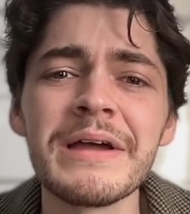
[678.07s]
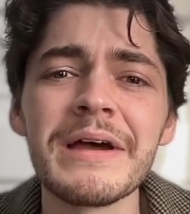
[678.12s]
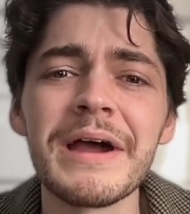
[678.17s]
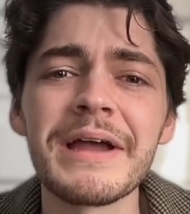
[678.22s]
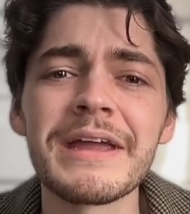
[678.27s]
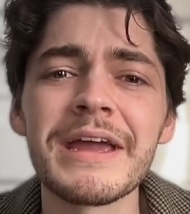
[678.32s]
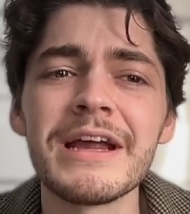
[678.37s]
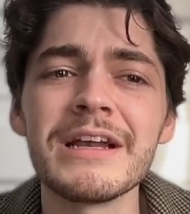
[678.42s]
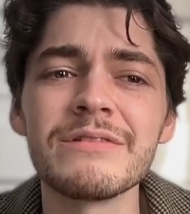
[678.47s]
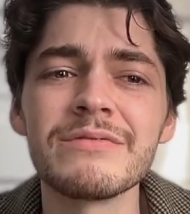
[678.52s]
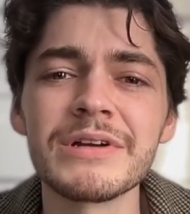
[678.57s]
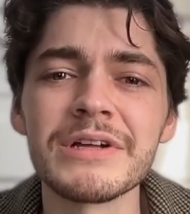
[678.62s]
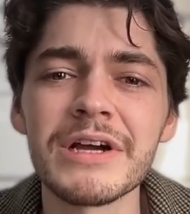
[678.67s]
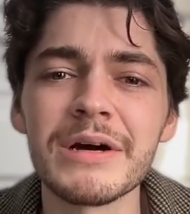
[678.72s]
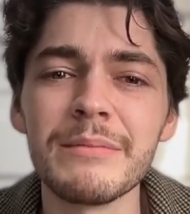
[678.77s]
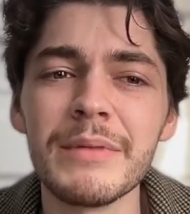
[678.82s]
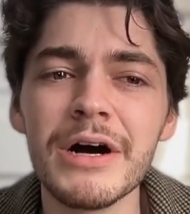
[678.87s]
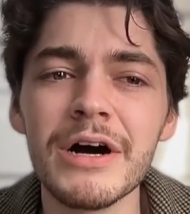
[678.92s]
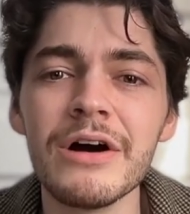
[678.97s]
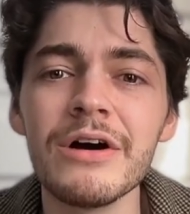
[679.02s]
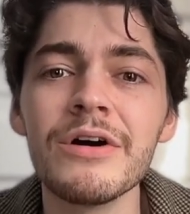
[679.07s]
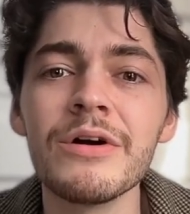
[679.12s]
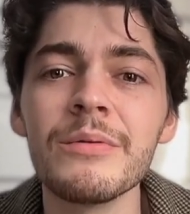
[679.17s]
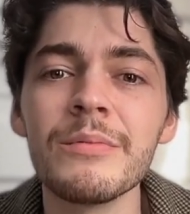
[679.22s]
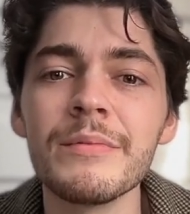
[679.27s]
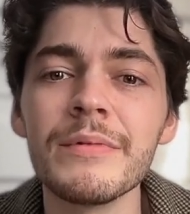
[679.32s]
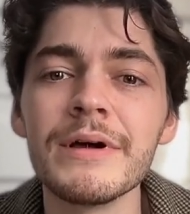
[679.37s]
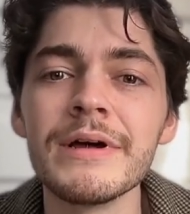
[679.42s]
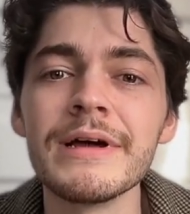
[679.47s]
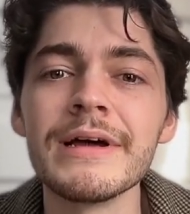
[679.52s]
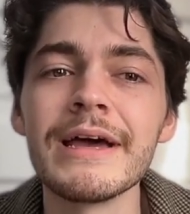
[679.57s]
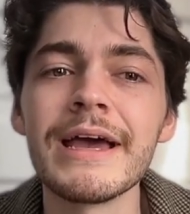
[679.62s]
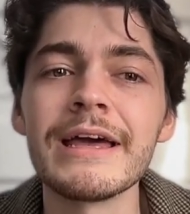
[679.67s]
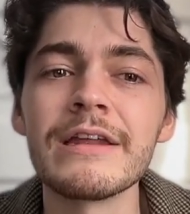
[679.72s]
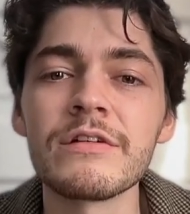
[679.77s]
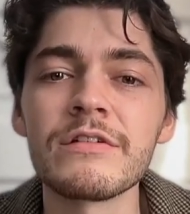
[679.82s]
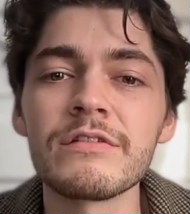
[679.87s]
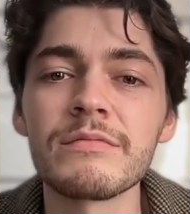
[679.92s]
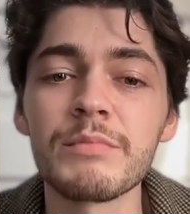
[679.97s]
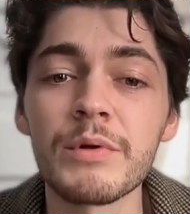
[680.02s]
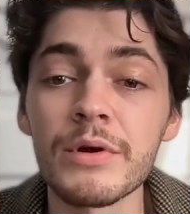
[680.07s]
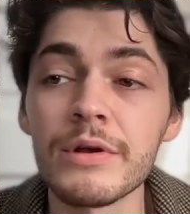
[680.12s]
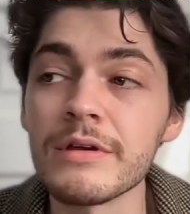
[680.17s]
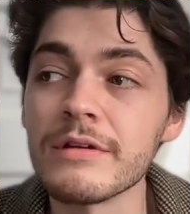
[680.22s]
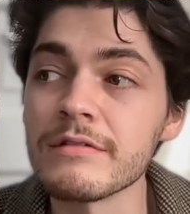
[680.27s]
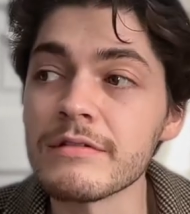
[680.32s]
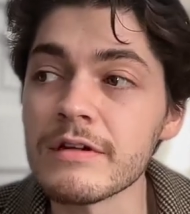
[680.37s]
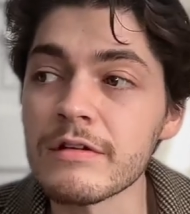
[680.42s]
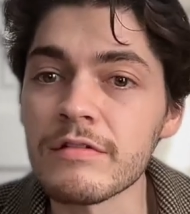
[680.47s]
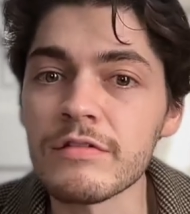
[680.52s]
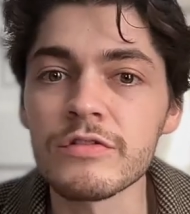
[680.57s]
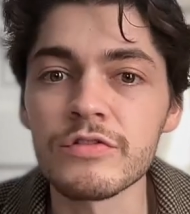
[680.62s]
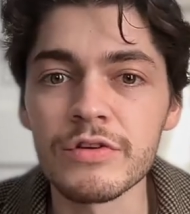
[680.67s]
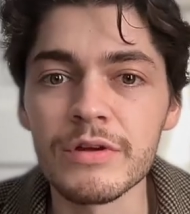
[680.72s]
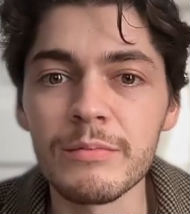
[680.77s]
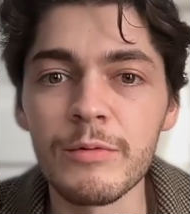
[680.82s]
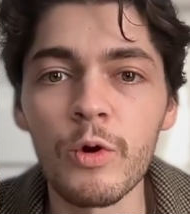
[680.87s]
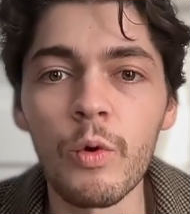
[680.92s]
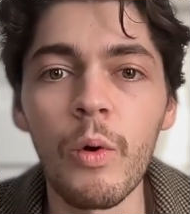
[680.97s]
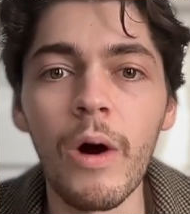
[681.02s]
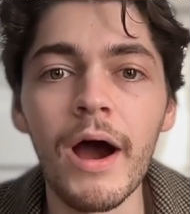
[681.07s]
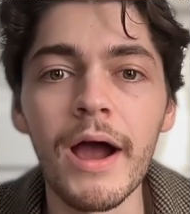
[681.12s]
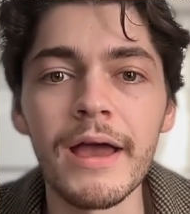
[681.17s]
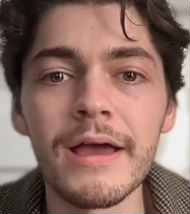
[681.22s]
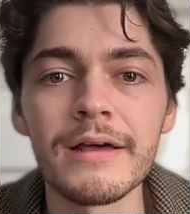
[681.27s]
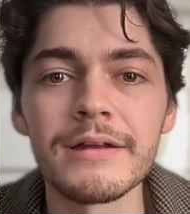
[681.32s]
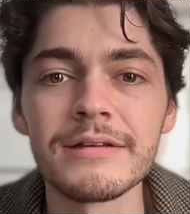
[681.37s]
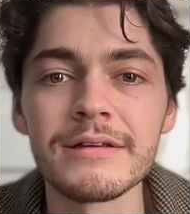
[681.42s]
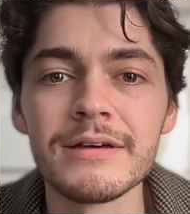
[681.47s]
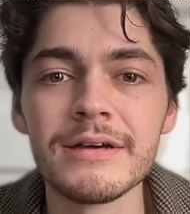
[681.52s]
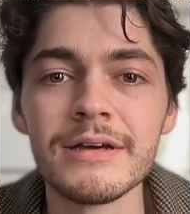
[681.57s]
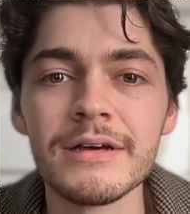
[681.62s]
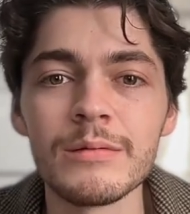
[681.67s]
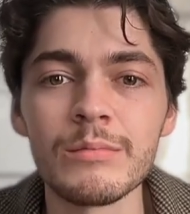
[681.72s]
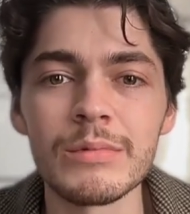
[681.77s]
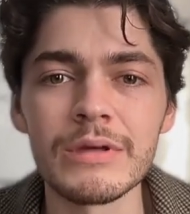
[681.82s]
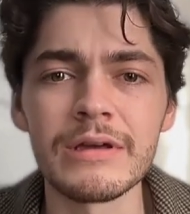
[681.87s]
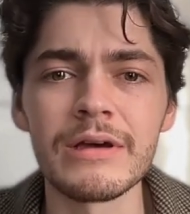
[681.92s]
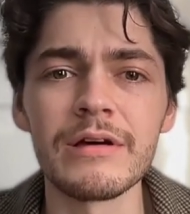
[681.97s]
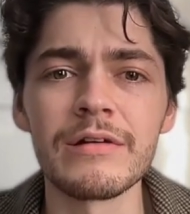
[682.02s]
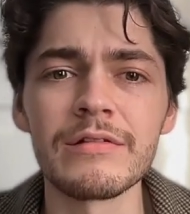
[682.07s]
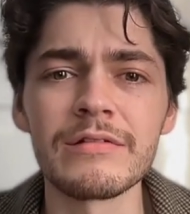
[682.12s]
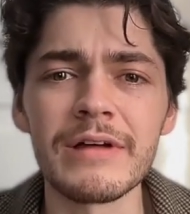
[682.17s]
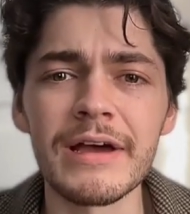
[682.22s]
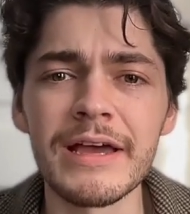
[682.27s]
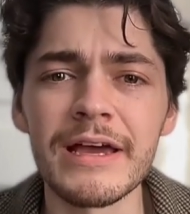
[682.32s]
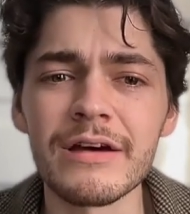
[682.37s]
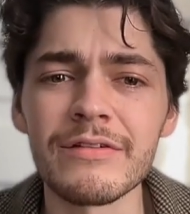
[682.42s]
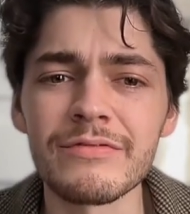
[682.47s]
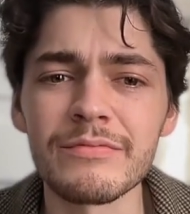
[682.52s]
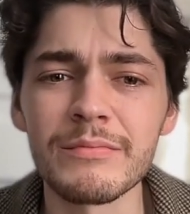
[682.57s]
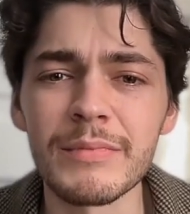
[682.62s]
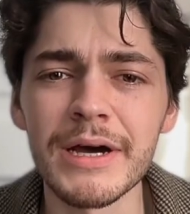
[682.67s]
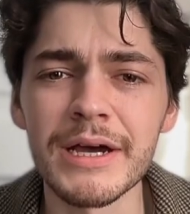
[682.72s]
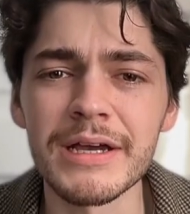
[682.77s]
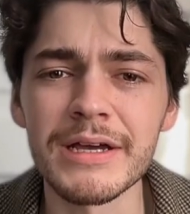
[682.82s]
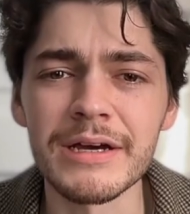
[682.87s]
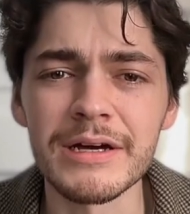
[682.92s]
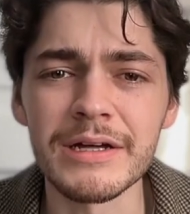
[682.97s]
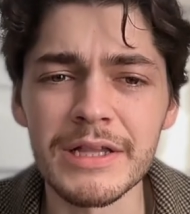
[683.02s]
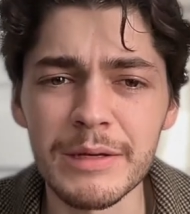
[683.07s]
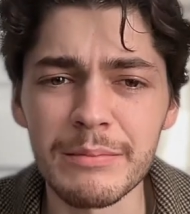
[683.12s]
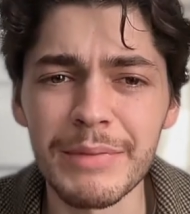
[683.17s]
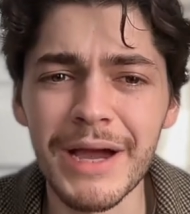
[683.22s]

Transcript: I can't even come home and experience extreme quiet because I have my uh,